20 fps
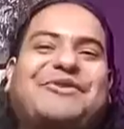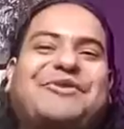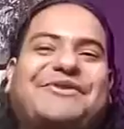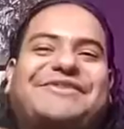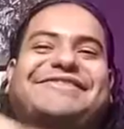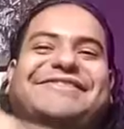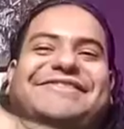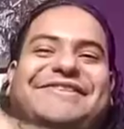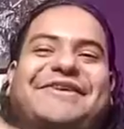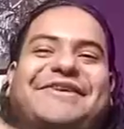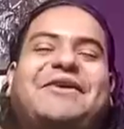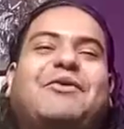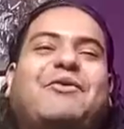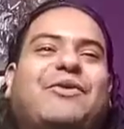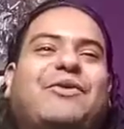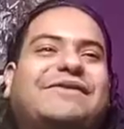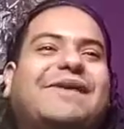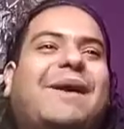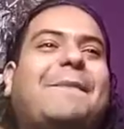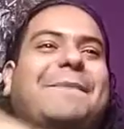was
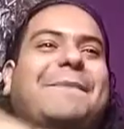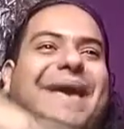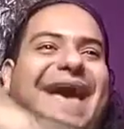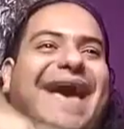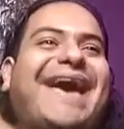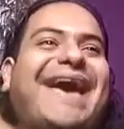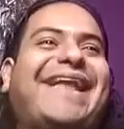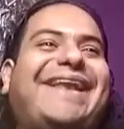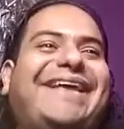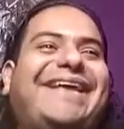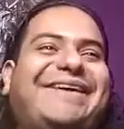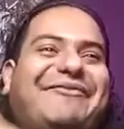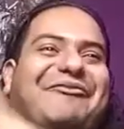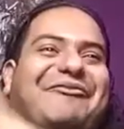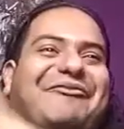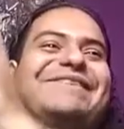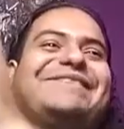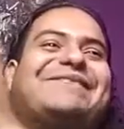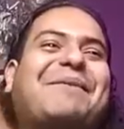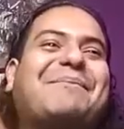was a
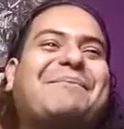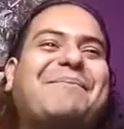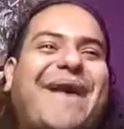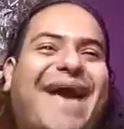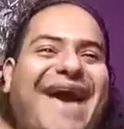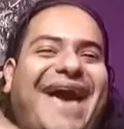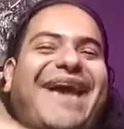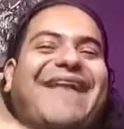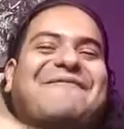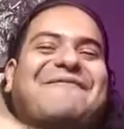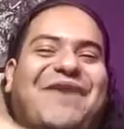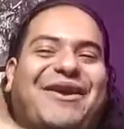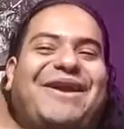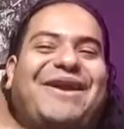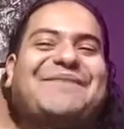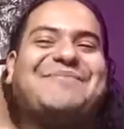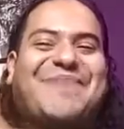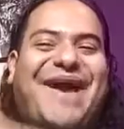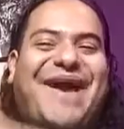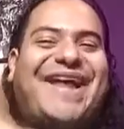
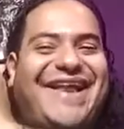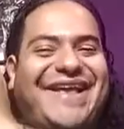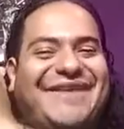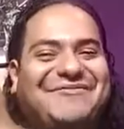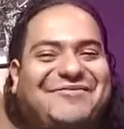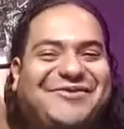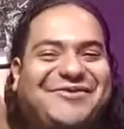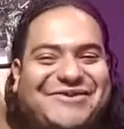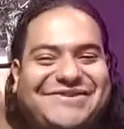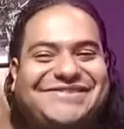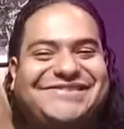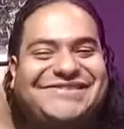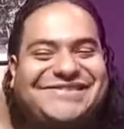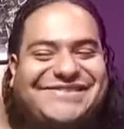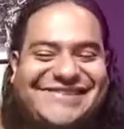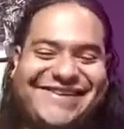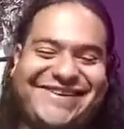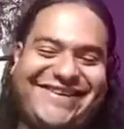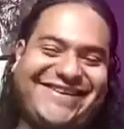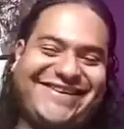very bad influence.